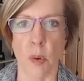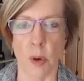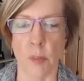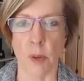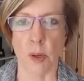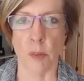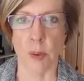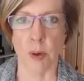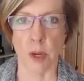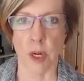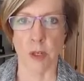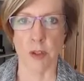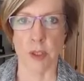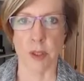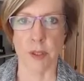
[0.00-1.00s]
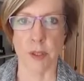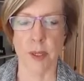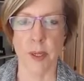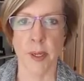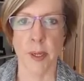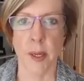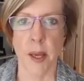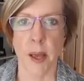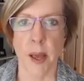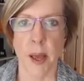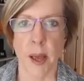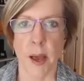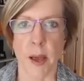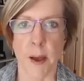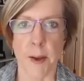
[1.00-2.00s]
hormone production.
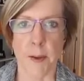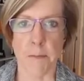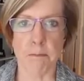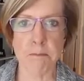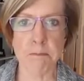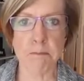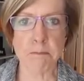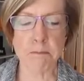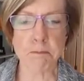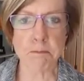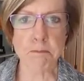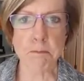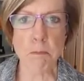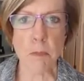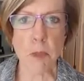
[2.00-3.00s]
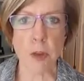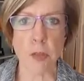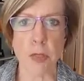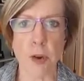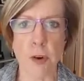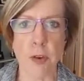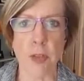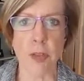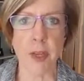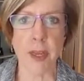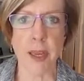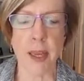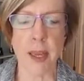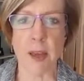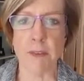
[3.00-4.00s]
Third
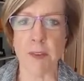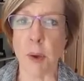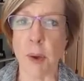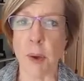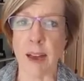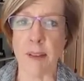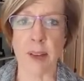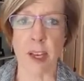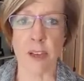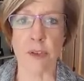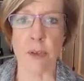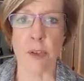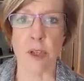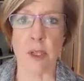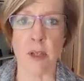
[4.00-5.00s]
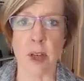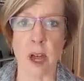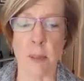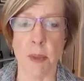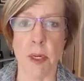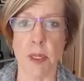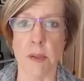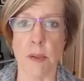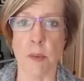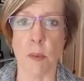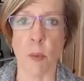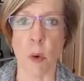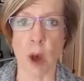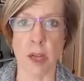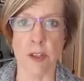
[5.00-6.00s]
thing, if you have estrogen dominance,
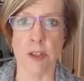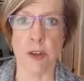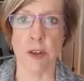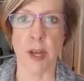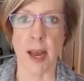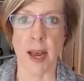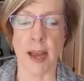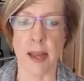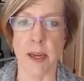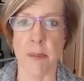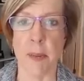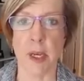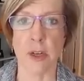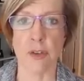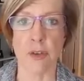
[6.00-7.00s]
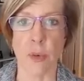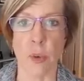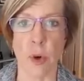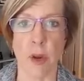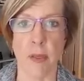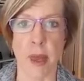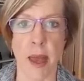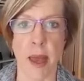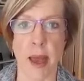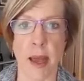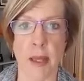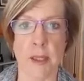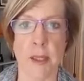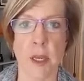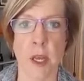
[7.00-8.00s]
watch your diet and make sure
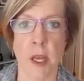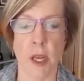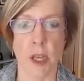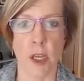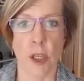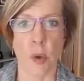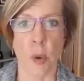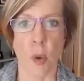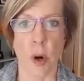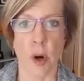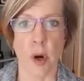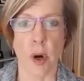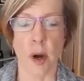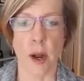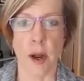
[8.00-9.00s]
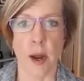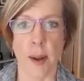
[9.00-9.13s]
that your